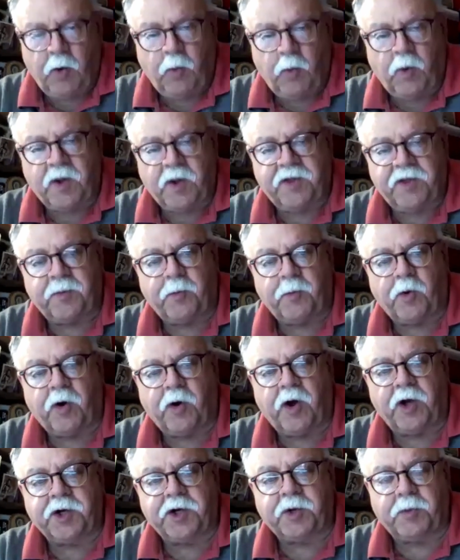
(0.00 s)
one of the more
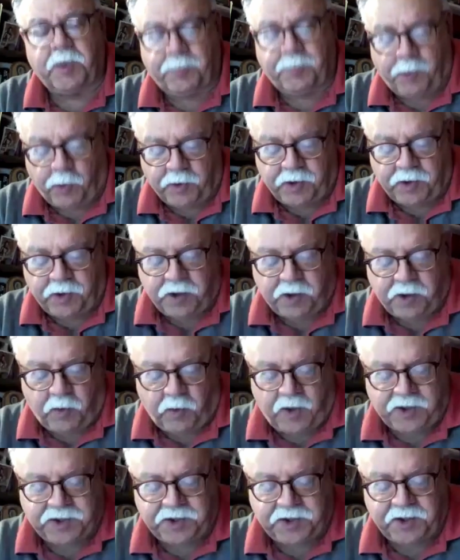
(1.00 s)
underreported
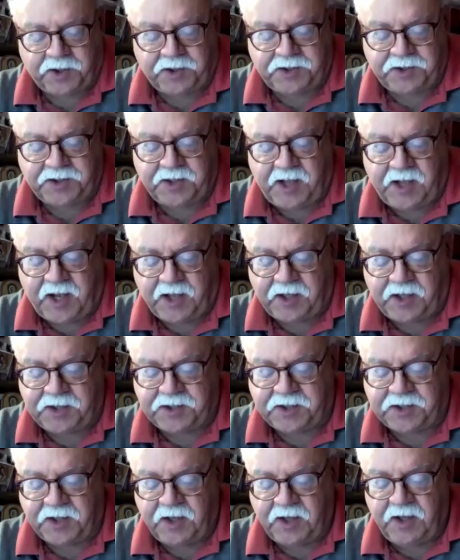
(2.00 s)
questions, and that
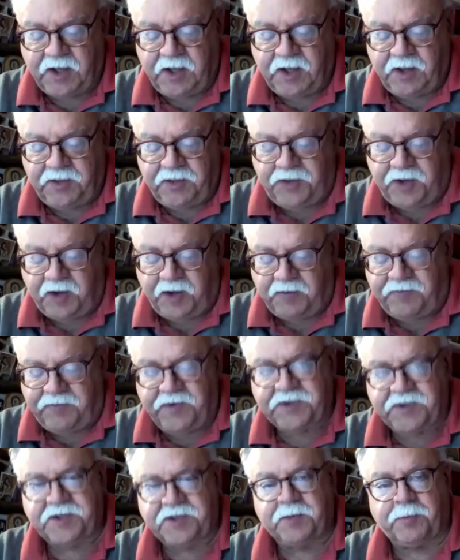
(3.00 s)
is the
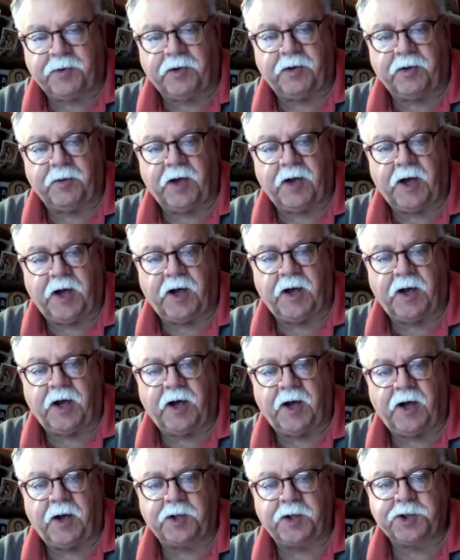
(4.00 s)

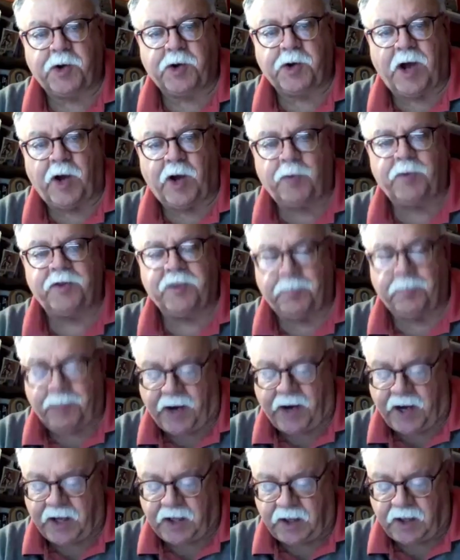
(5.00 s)
invisible trauma,
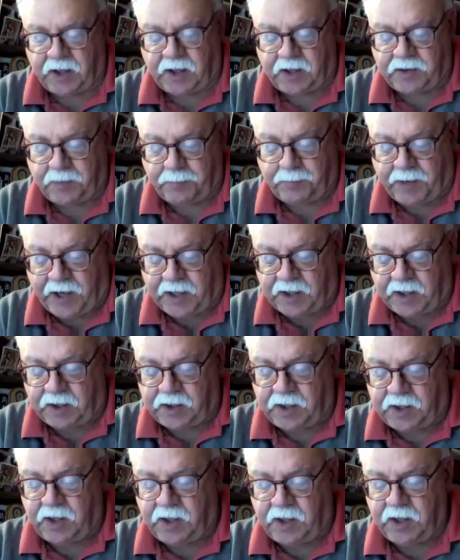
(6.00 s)
the
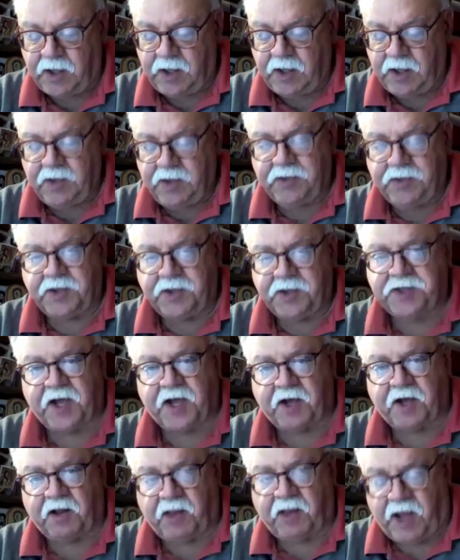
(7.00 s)
bodily, the
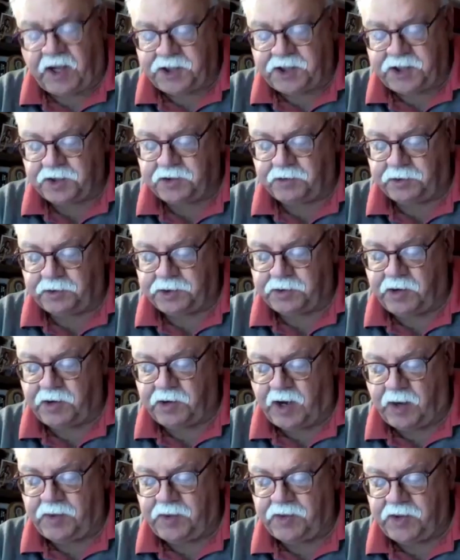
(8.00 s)
psychological
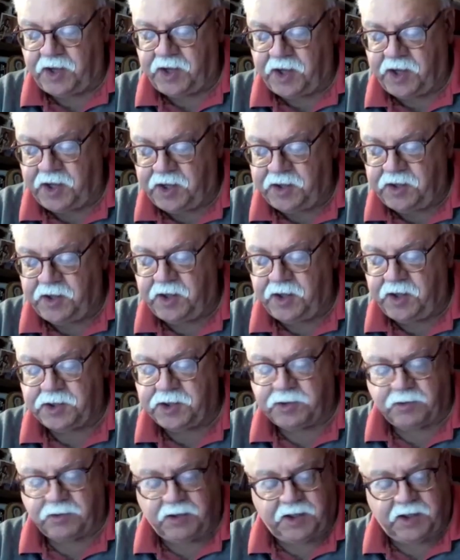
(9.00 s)
trauma, the hidden
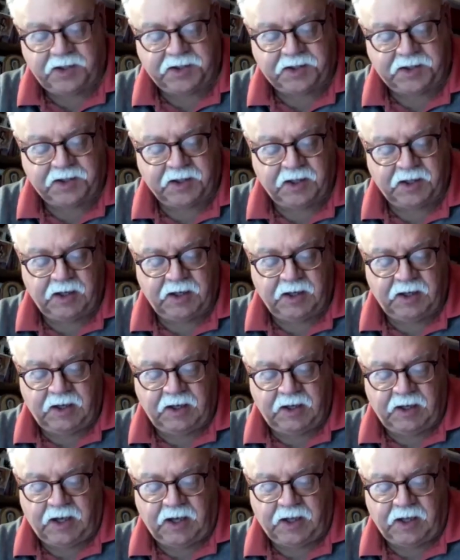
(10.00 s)
injuries,
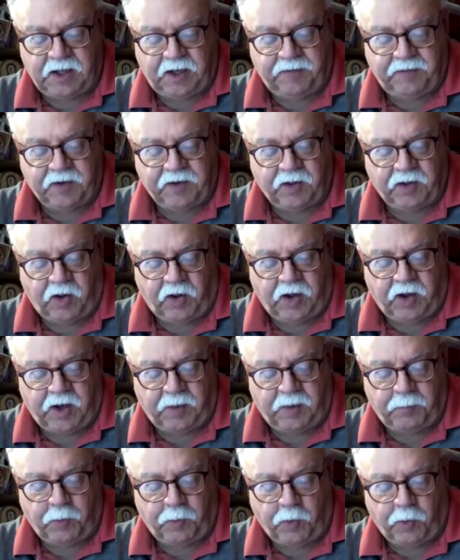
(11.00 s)
and even
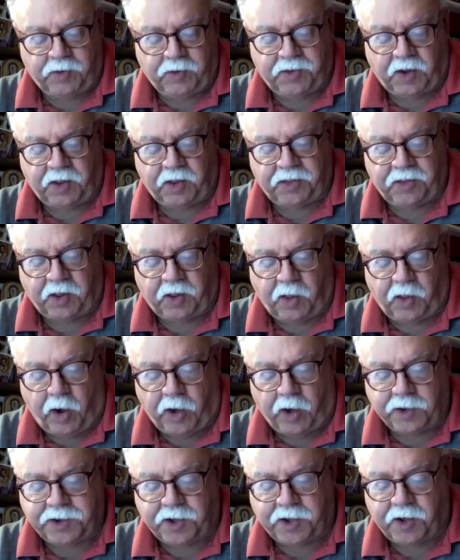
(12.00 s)
more, the
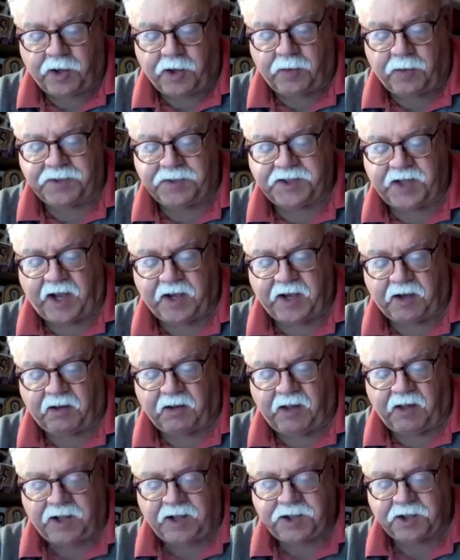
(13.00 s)
long-term
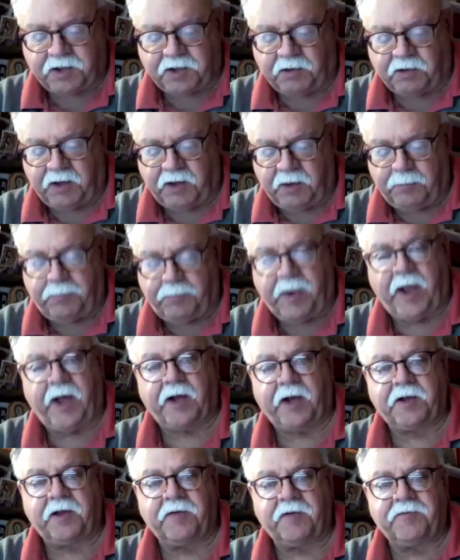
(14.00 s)
psychological
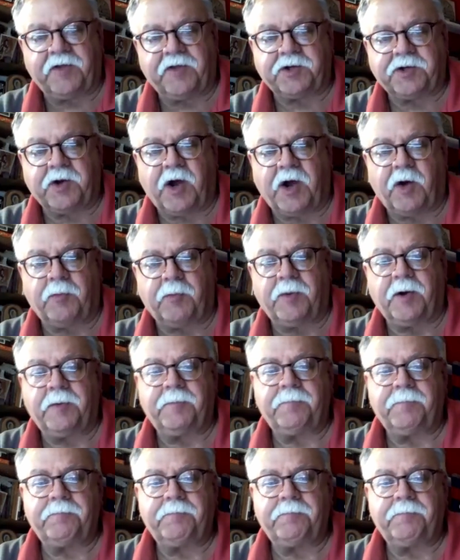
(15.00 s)
impact of the trauma.